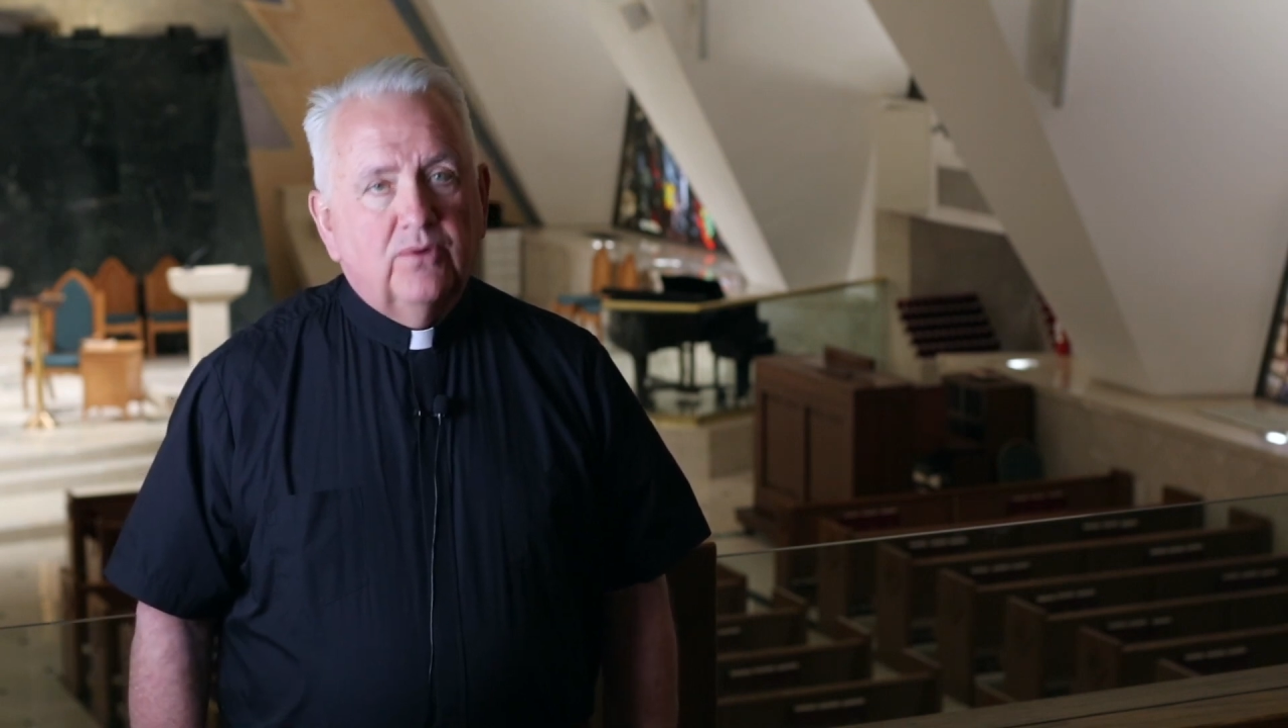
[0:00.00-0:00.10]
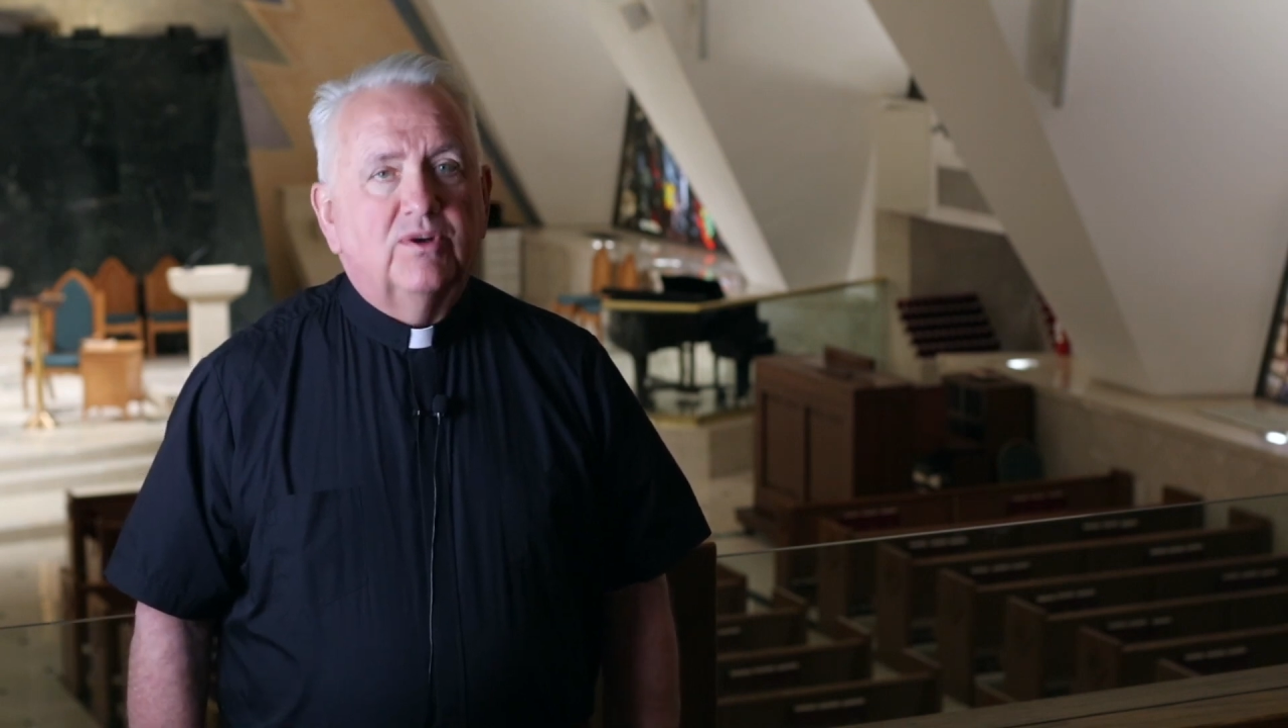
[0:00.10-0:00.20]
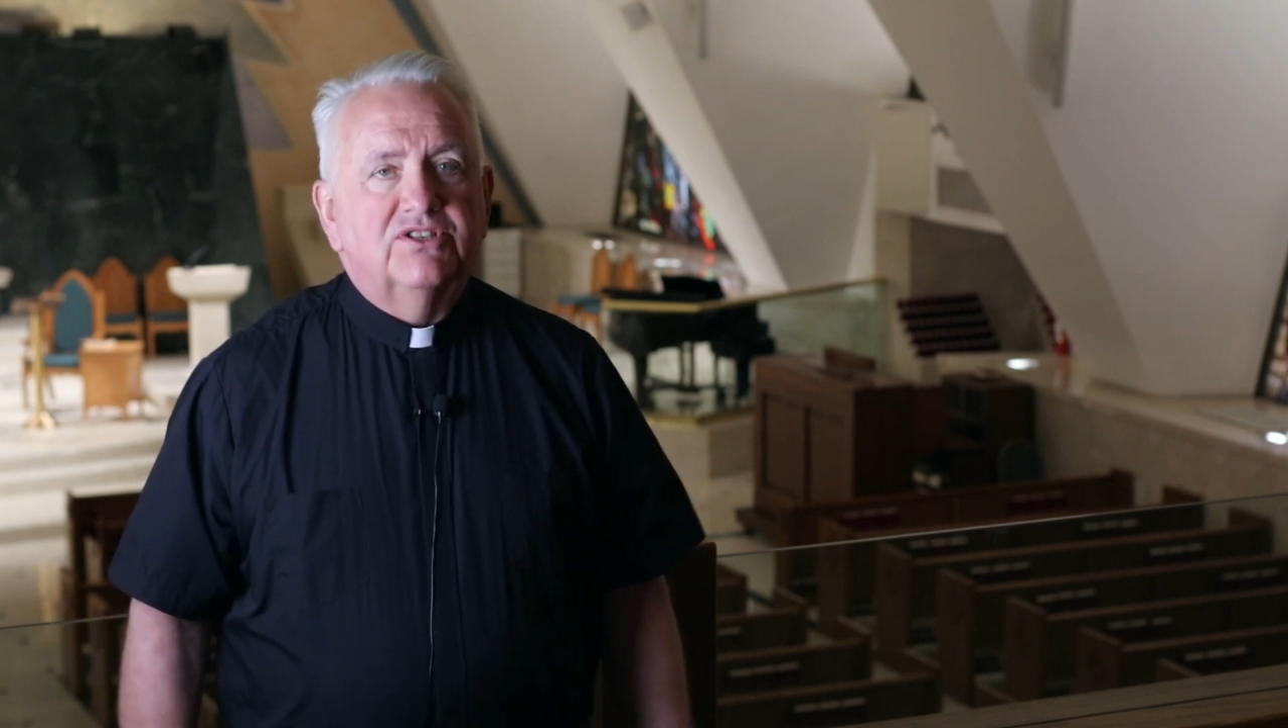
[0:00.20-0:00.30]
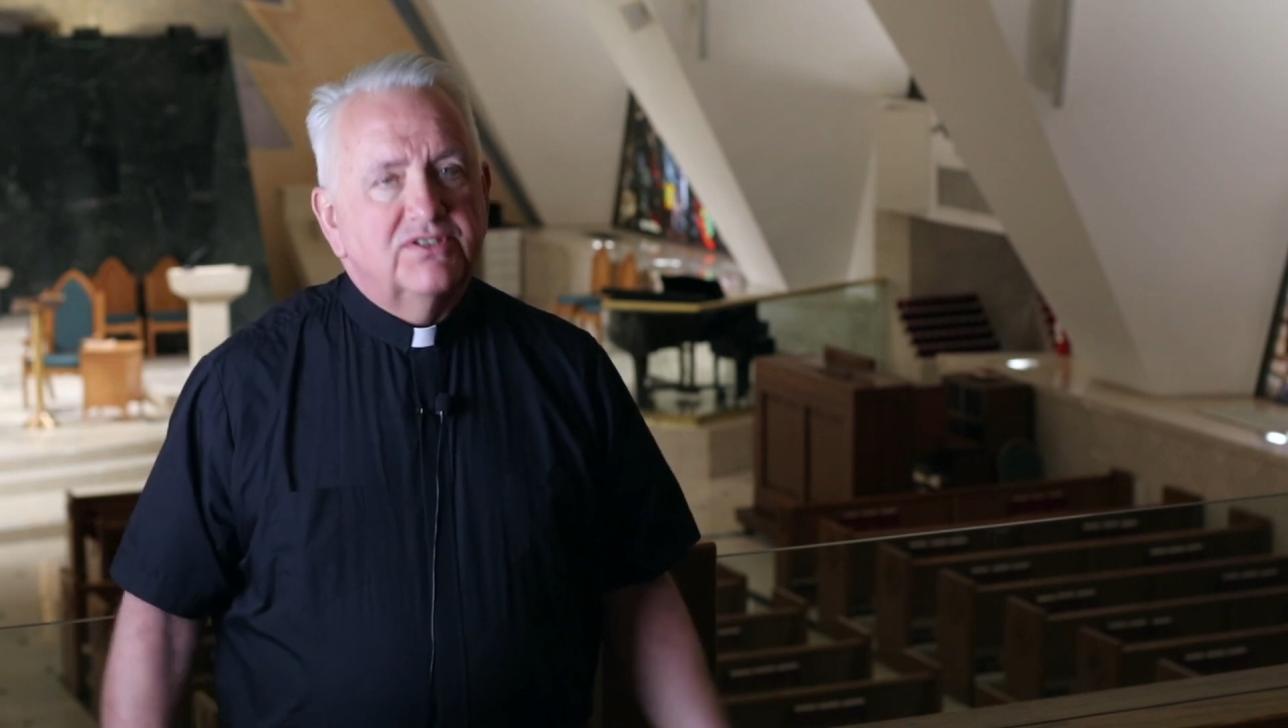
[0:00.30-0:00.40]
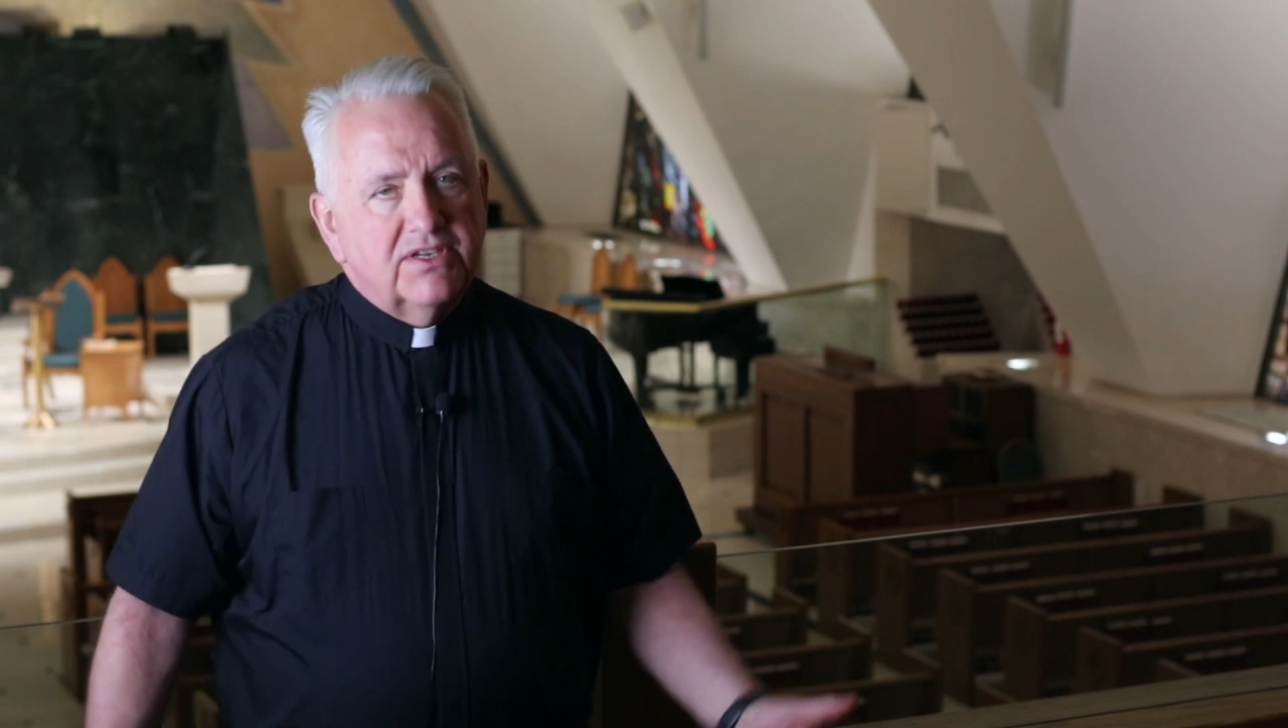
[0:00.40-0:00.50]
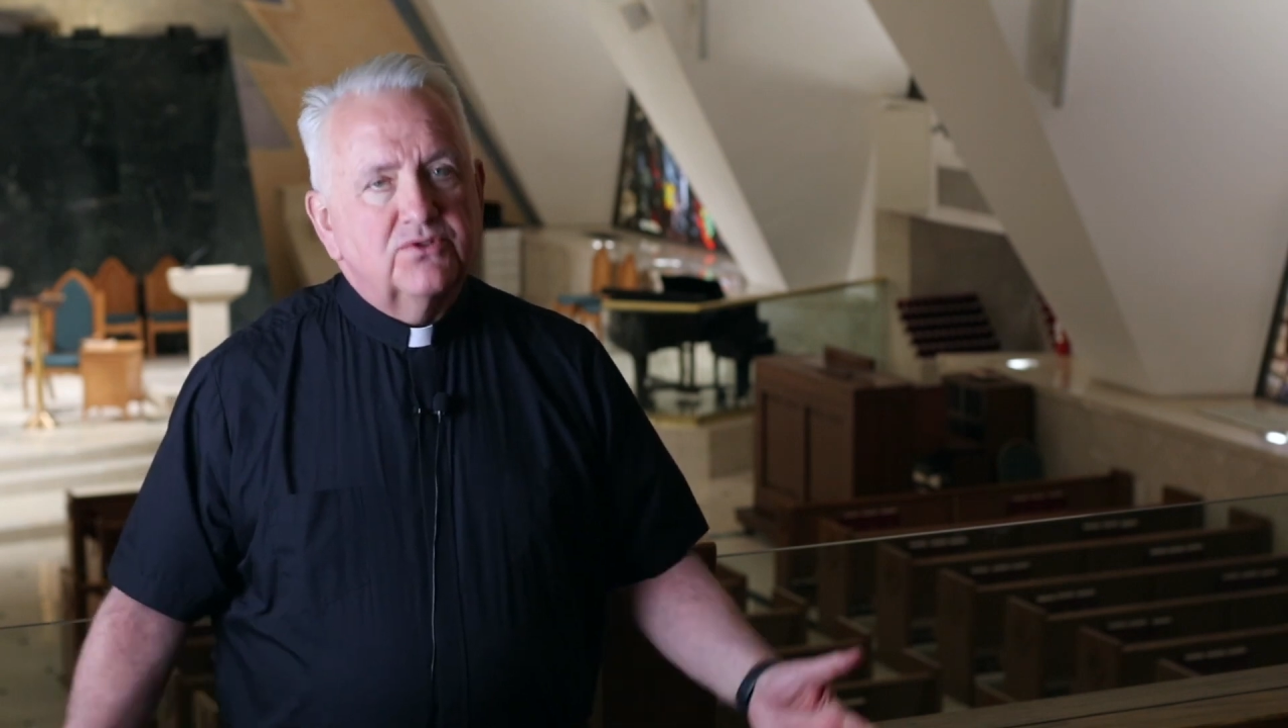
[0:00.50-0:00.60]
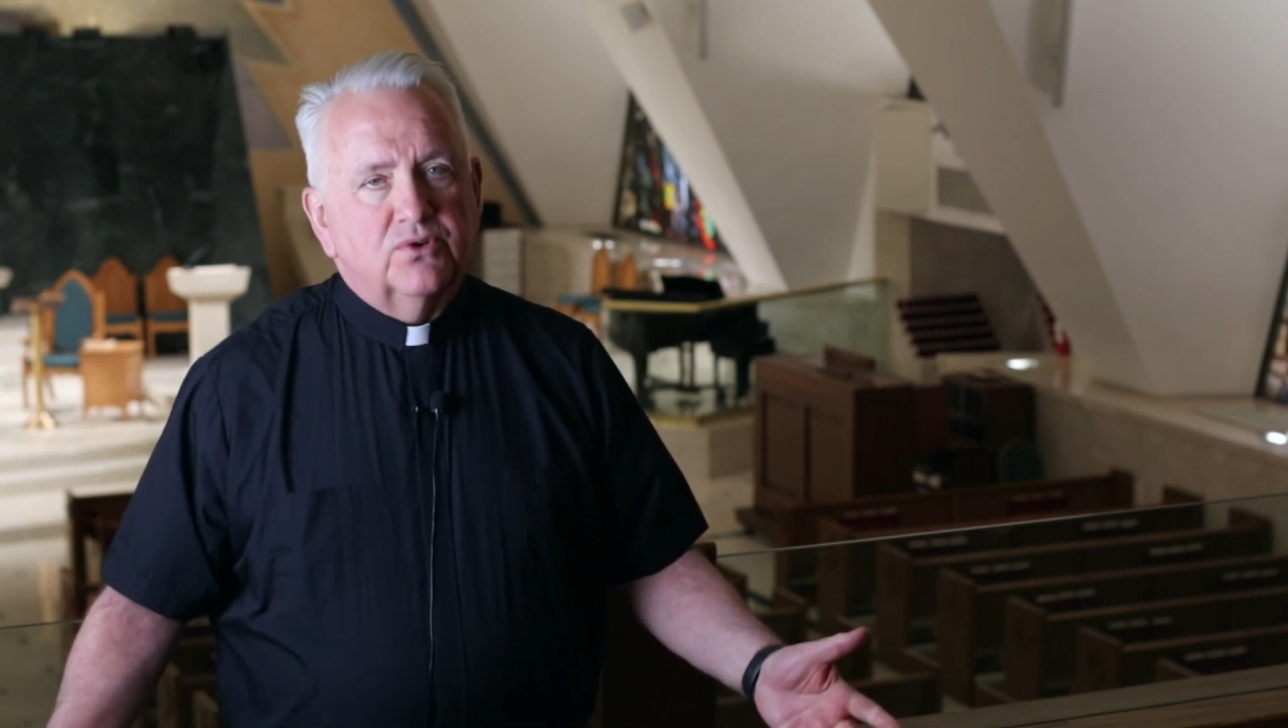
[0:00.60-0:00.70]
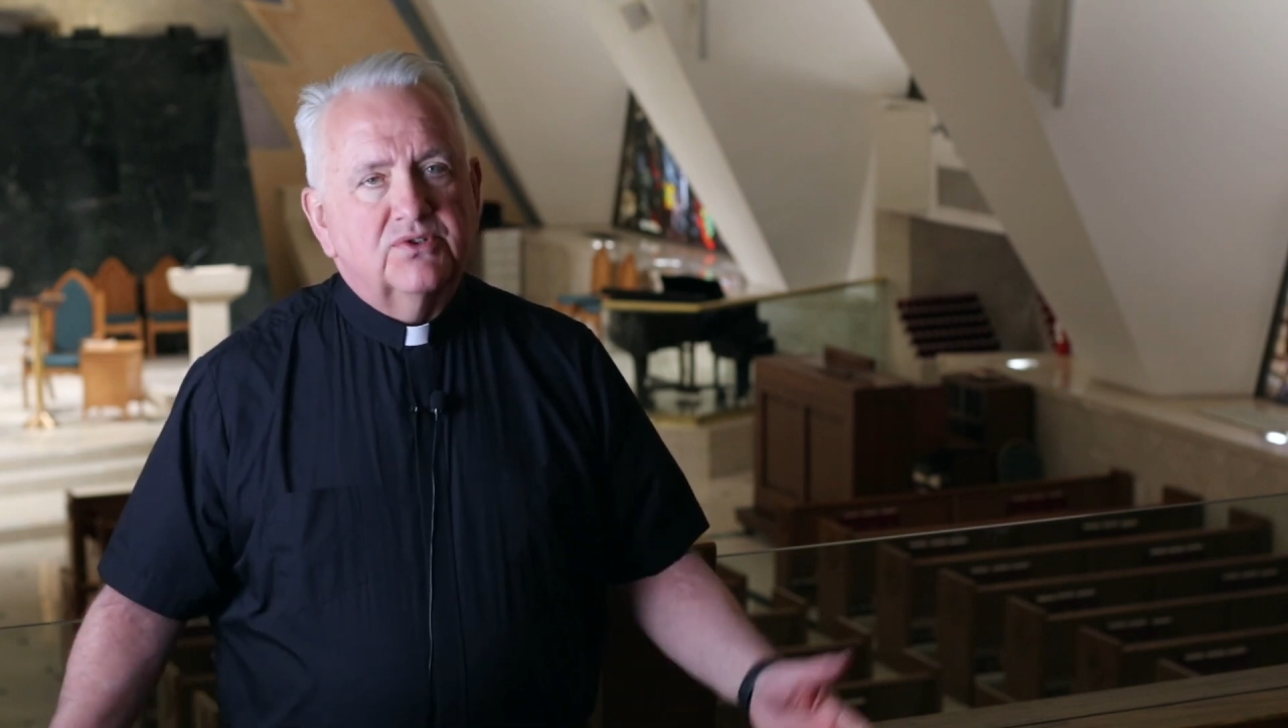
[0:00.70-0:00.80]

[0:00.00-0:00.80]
which is Easter